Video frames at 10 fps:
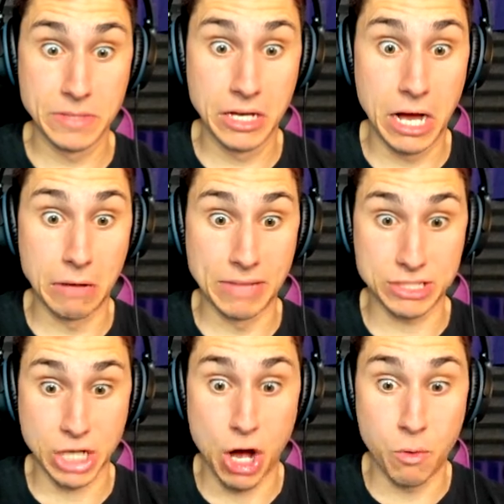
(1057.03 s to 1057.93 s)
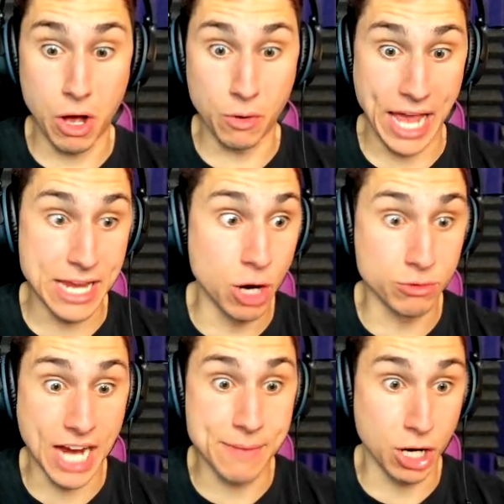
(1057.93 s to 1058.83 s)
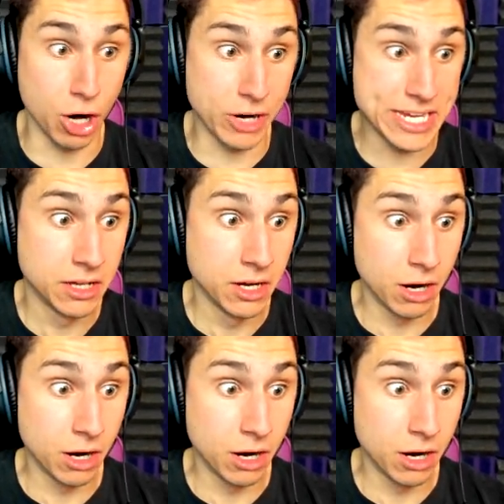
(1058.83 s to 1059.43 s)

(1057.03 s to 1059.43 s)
Oh, let's go. Okay, no time to hurry.